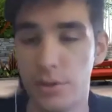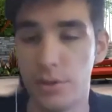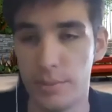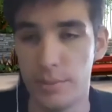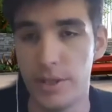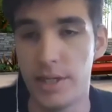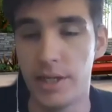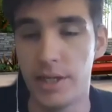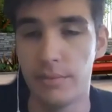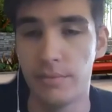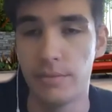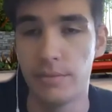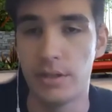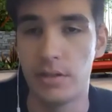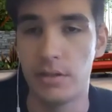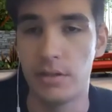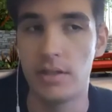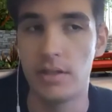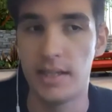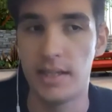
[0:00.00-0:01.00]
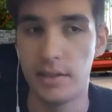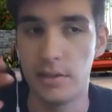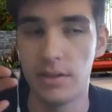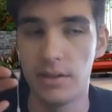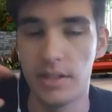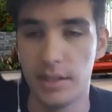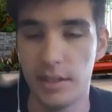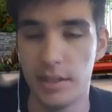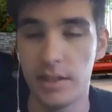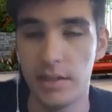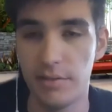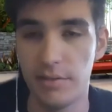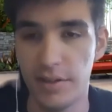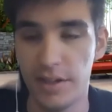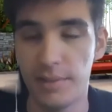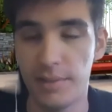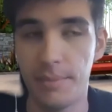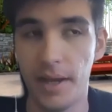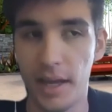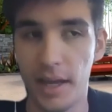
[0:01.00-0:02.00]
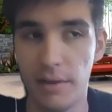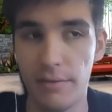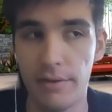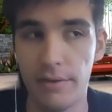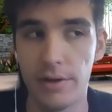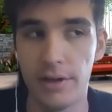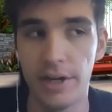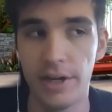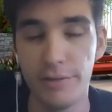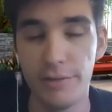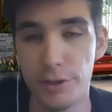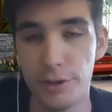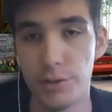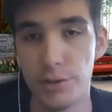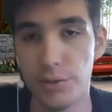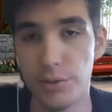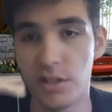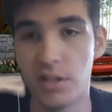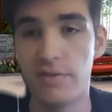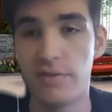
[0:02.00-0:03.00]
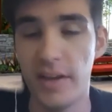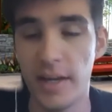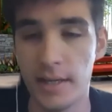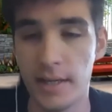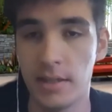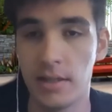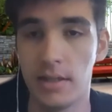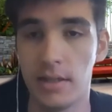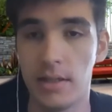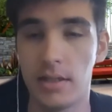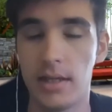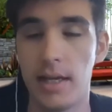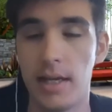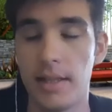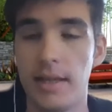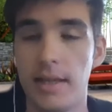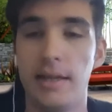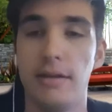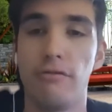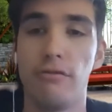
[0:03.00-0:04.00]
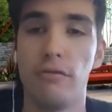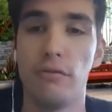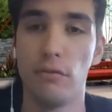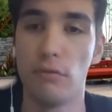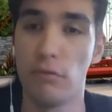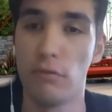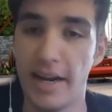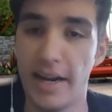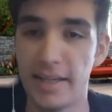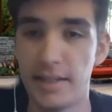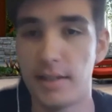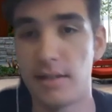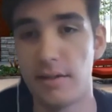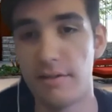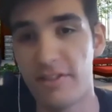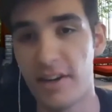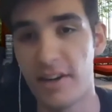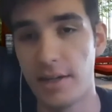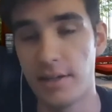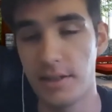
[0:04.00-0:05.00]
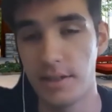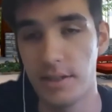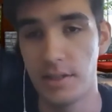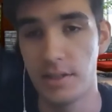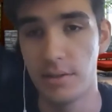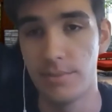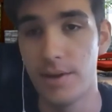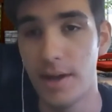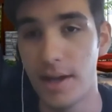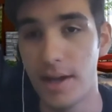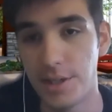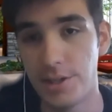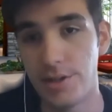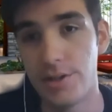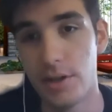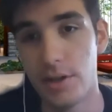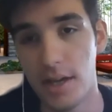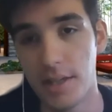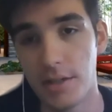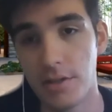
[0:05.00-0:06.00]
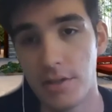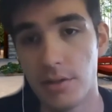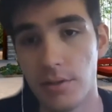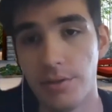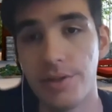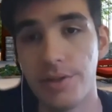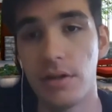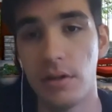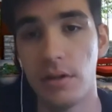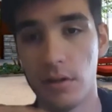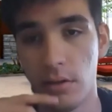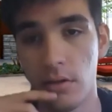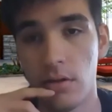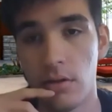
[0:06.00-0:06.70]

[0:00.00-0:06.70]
KubeADM's singleton config behavior if you use phases and then write to the file system as a user.